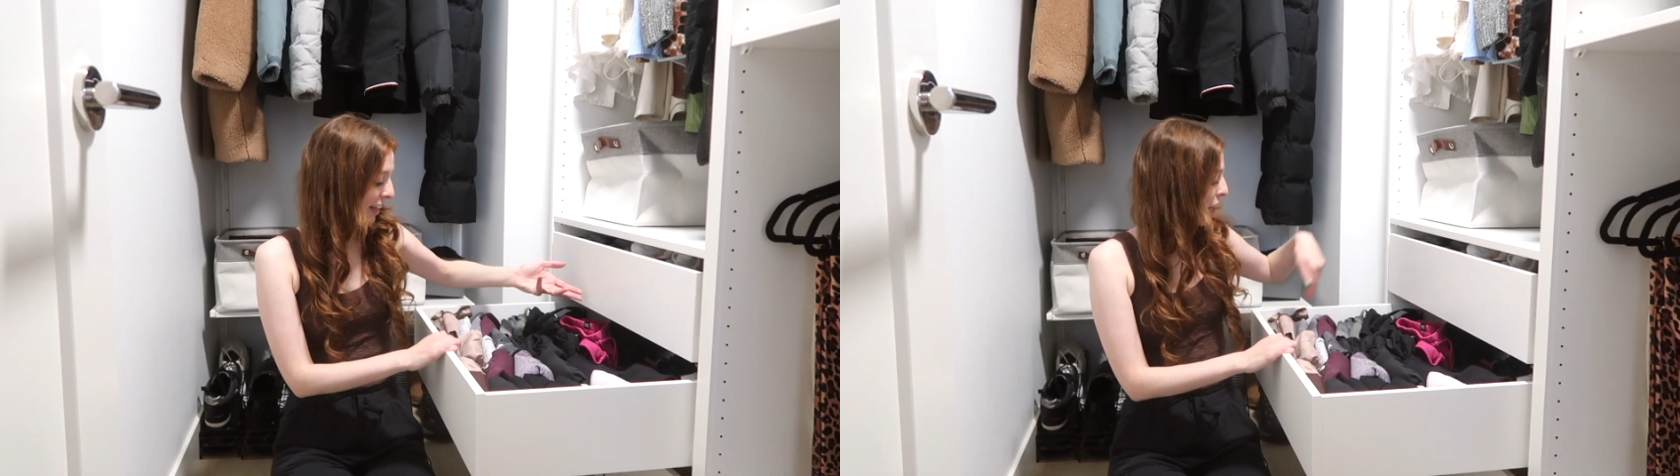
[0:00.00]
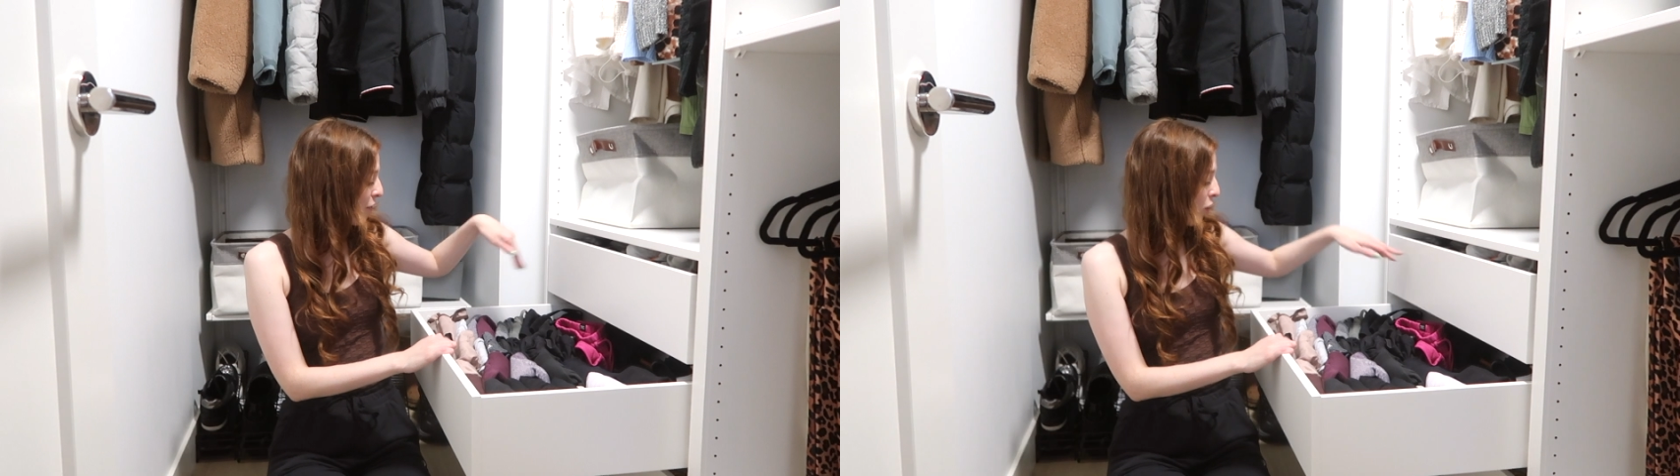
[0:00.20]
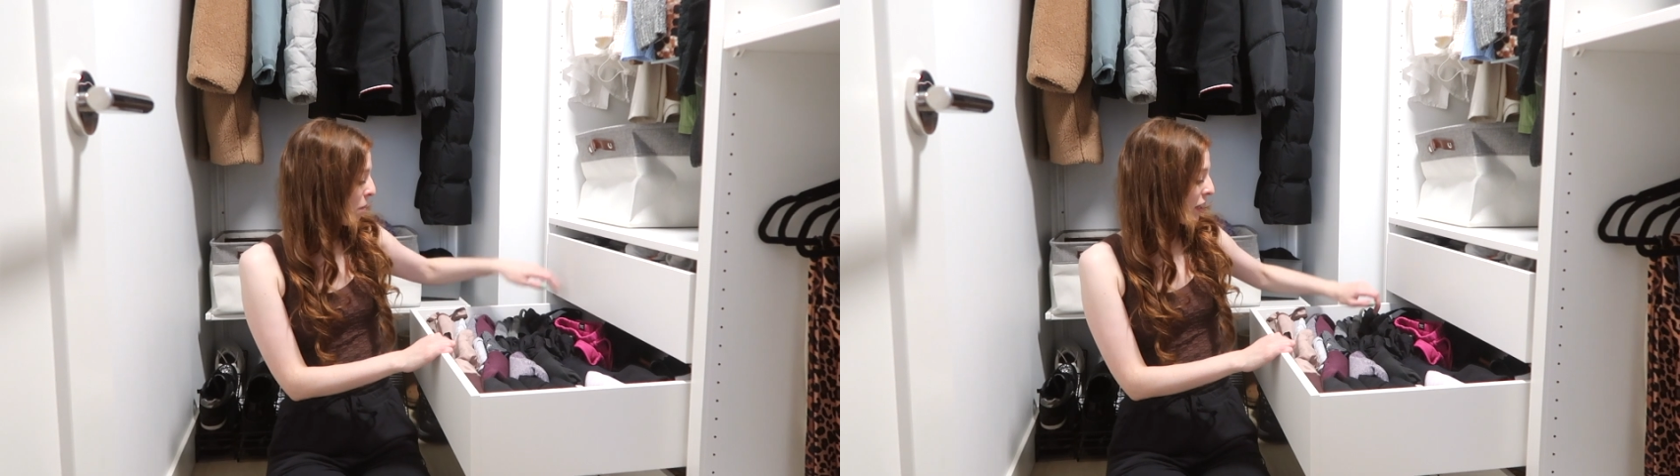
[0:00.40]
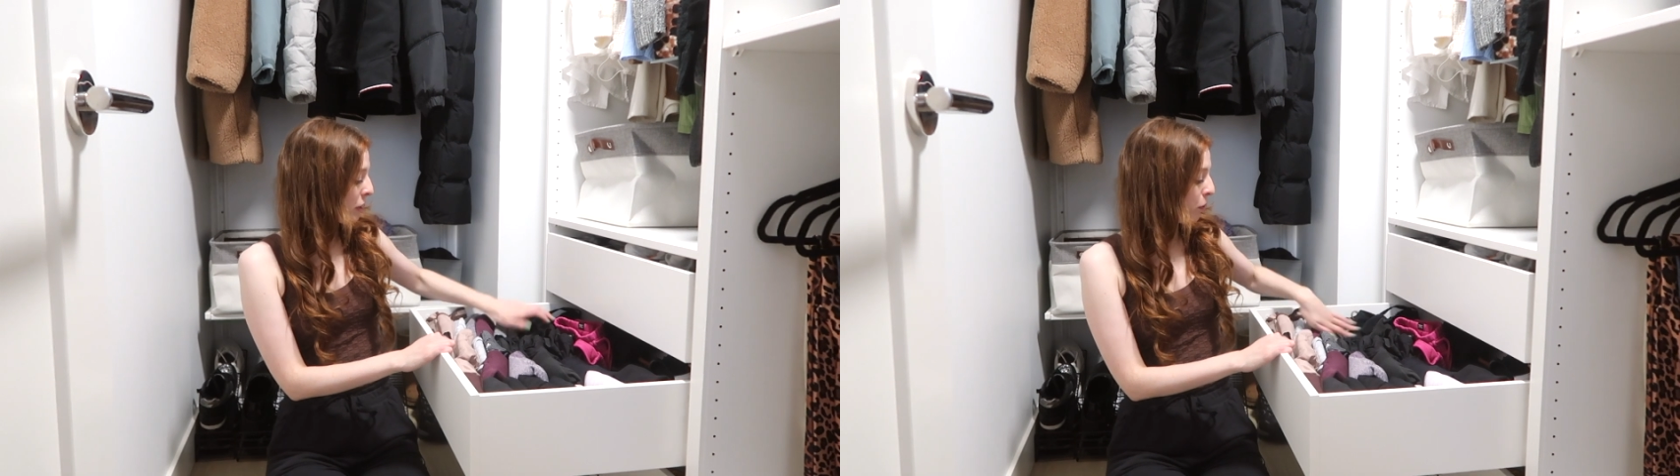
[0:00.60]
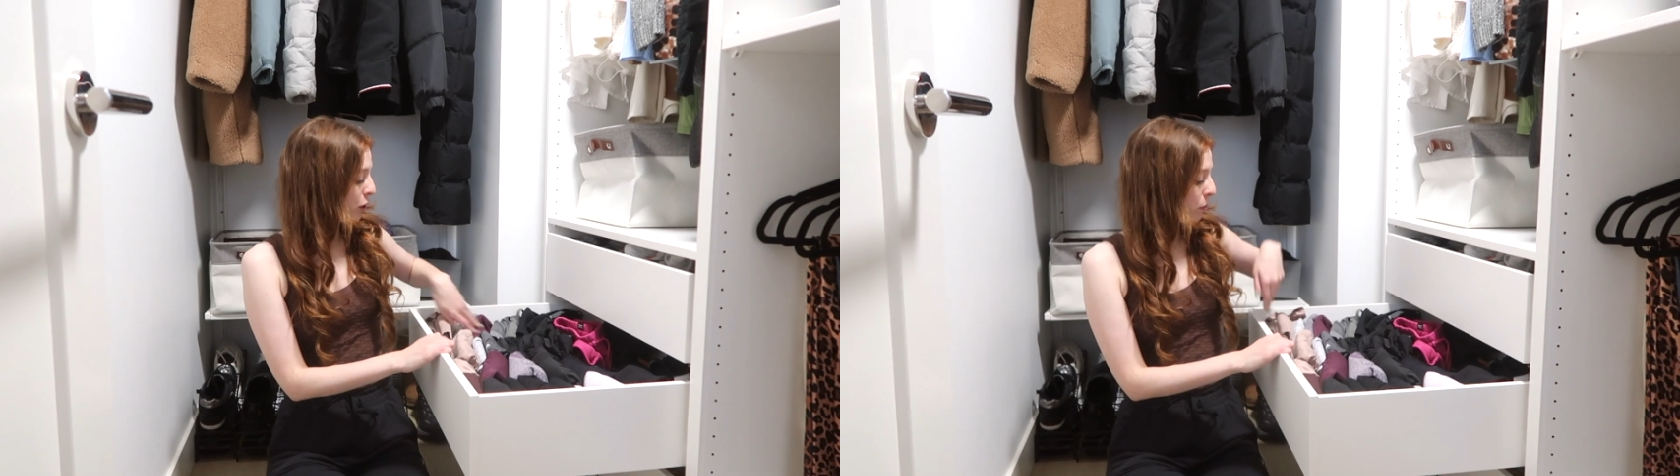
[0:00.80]
but I've got my
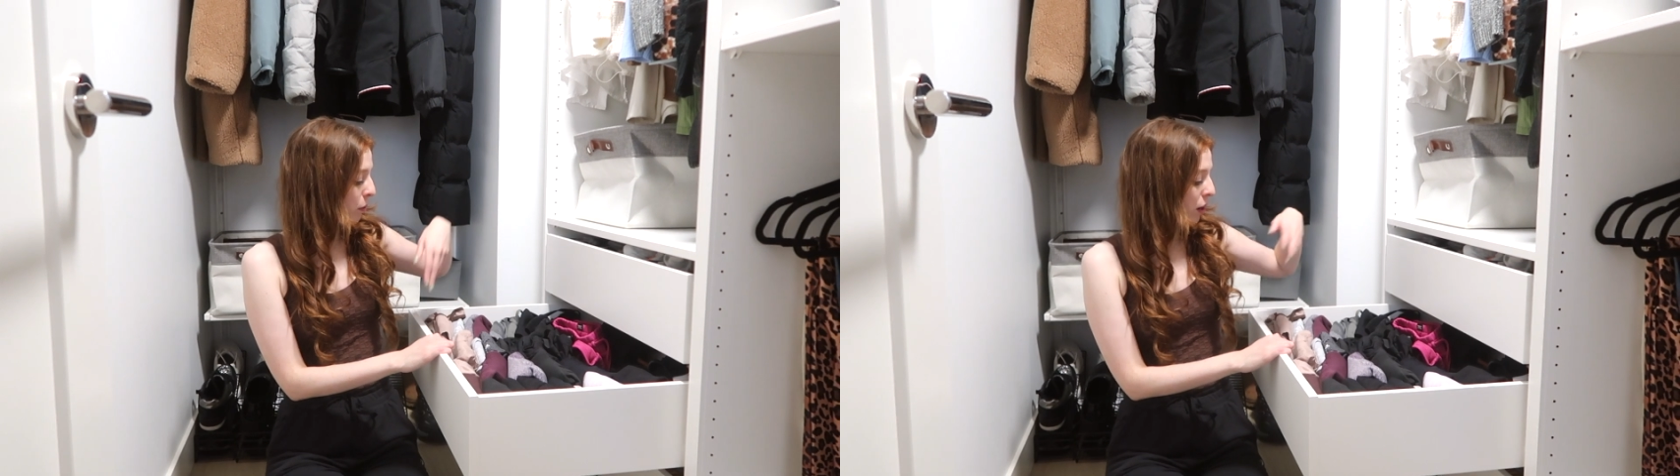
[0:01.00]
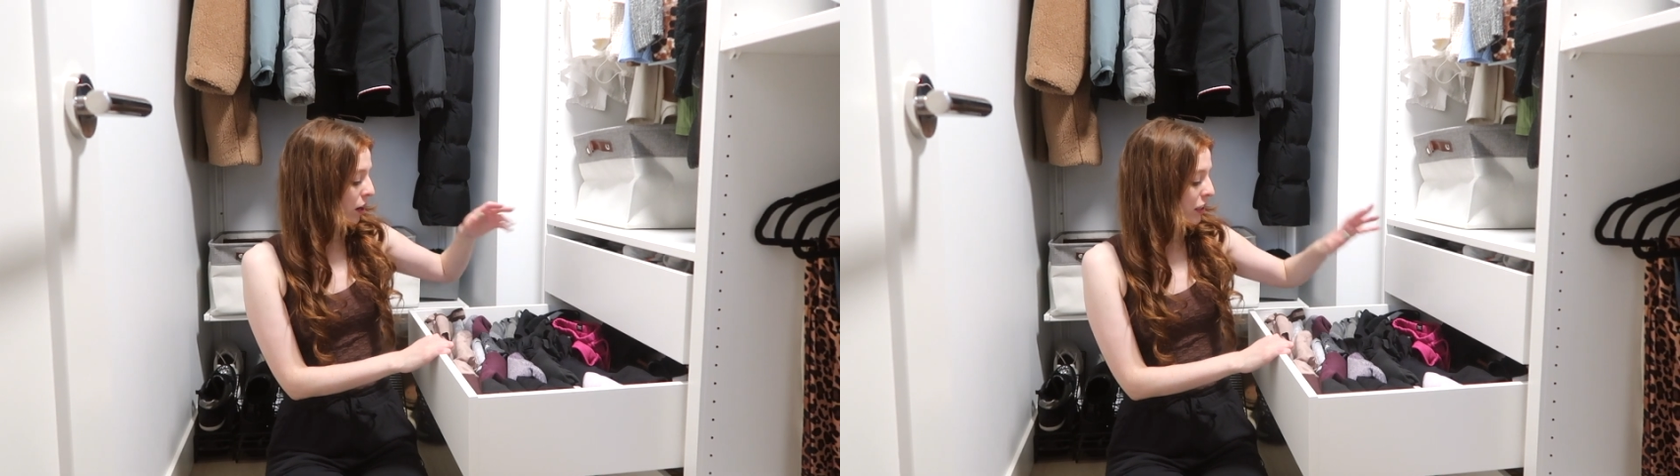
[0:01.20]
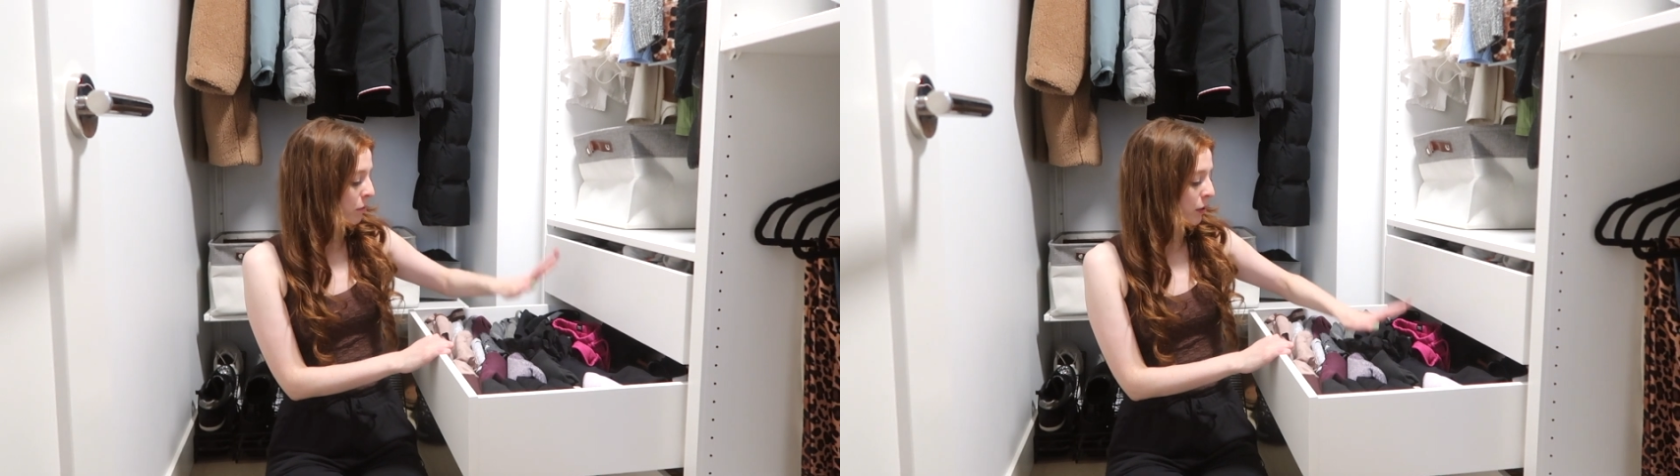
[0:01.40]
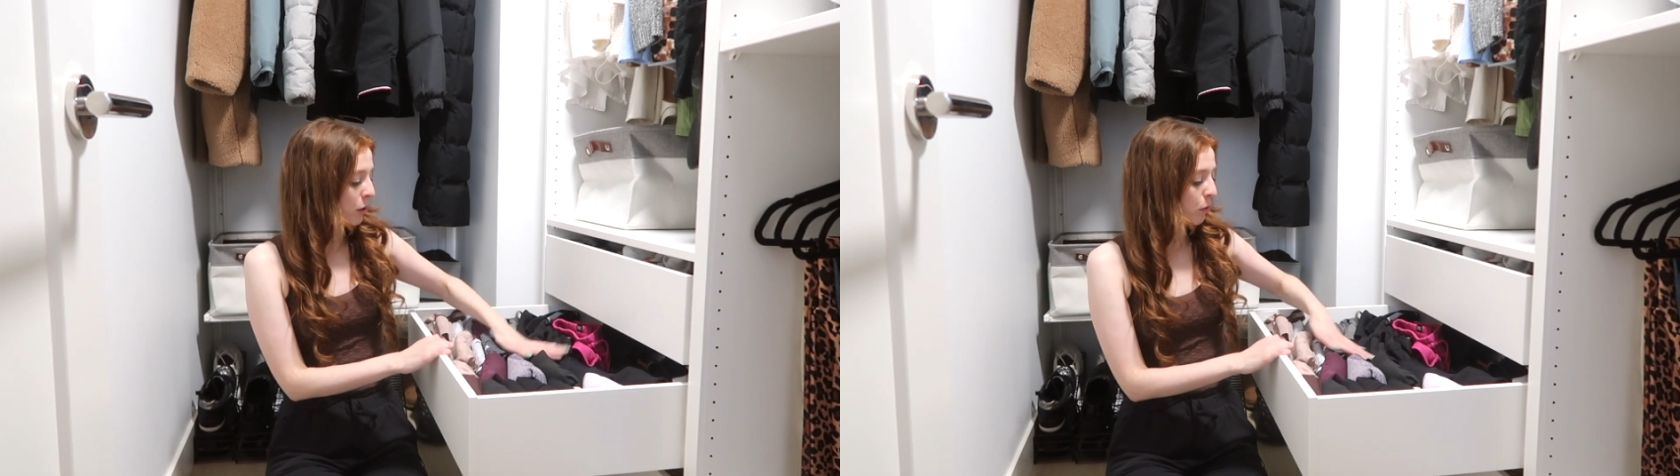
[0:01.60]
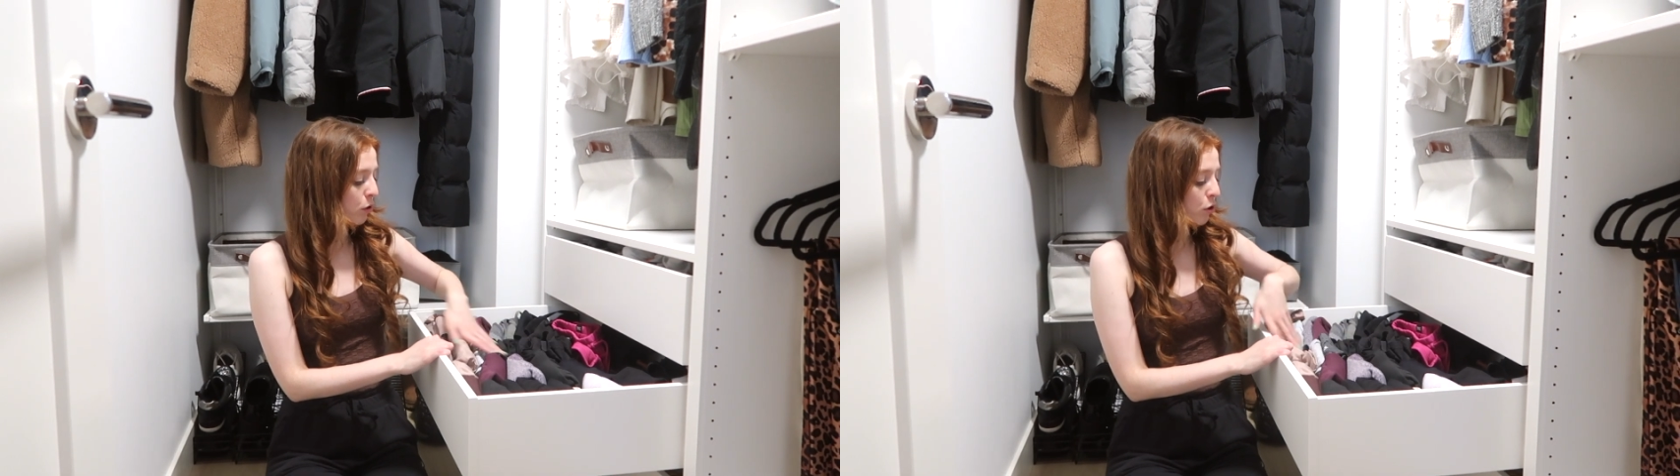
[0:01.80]
sports bras, my
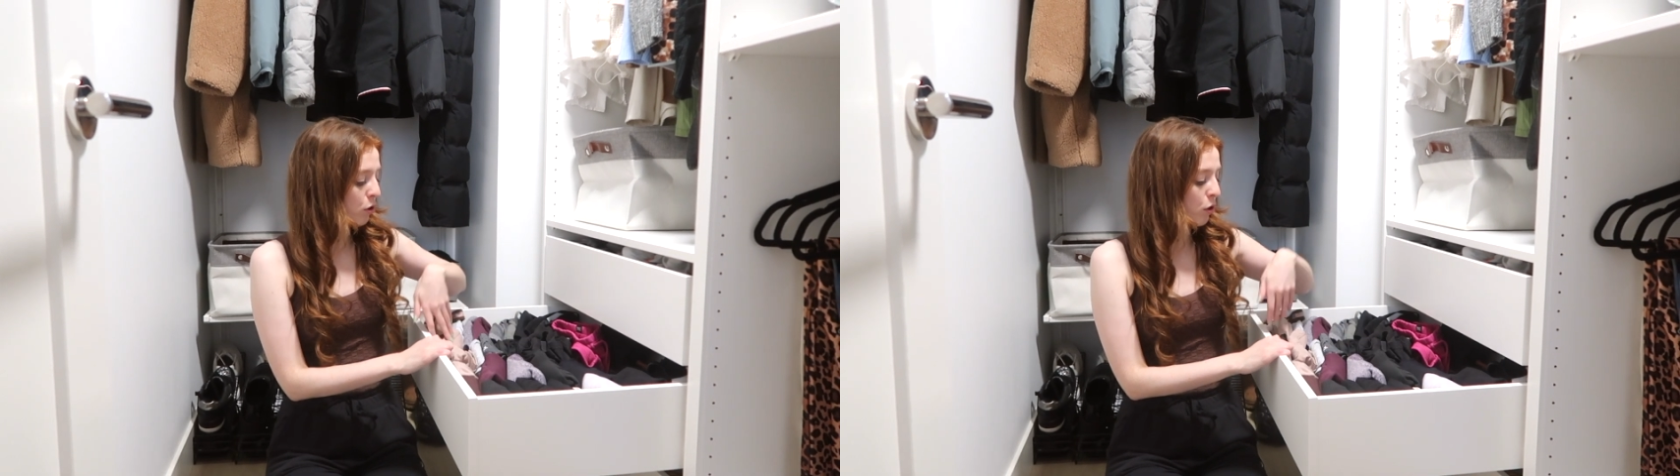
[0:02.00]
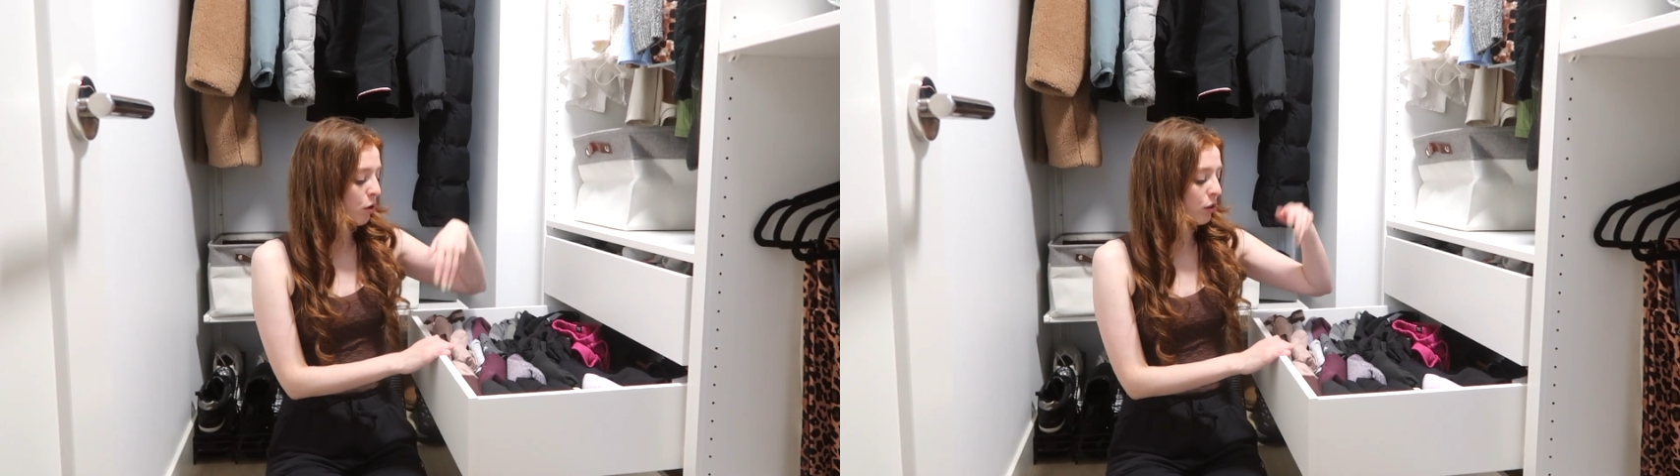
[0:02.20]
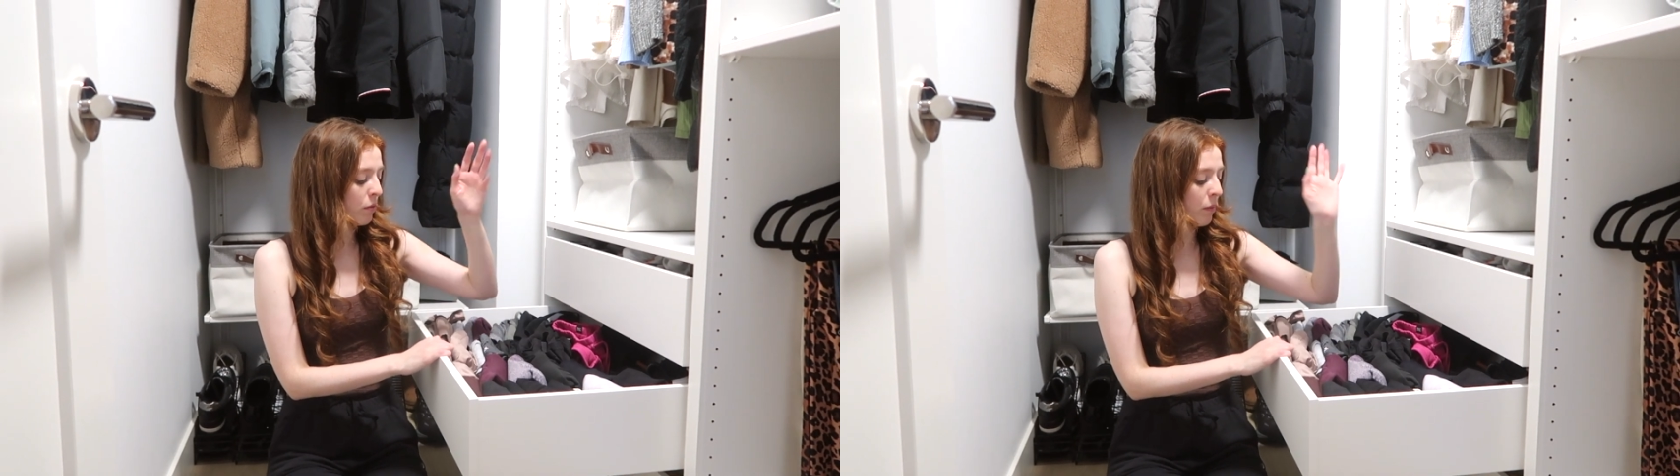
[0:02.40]
sports shorts,